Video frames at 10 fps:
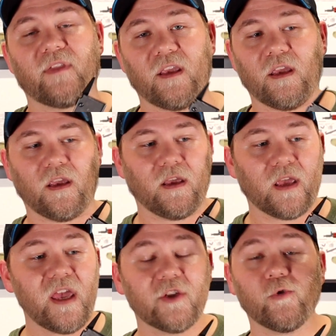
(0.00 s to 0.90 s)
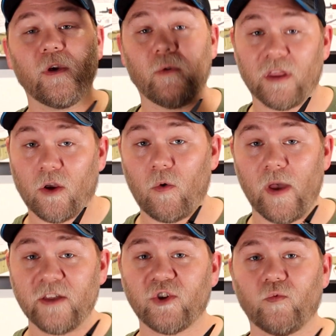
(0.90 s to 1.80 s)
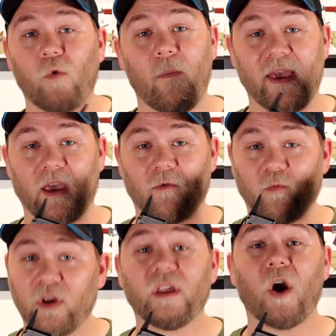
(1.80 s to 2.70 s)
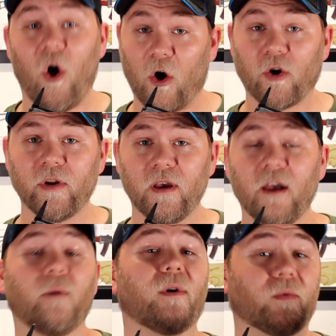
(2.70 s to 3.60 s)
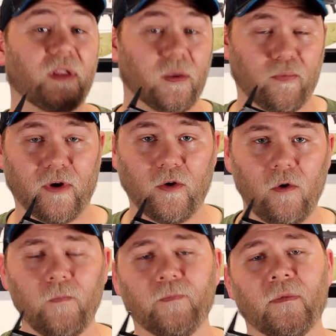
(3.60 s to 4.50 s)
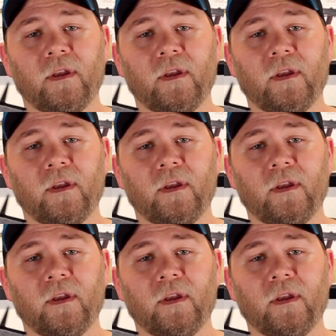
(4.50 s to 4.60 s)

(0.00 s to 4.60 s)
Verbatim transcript: The heat treat with the quench will make it really hard, but really brittle.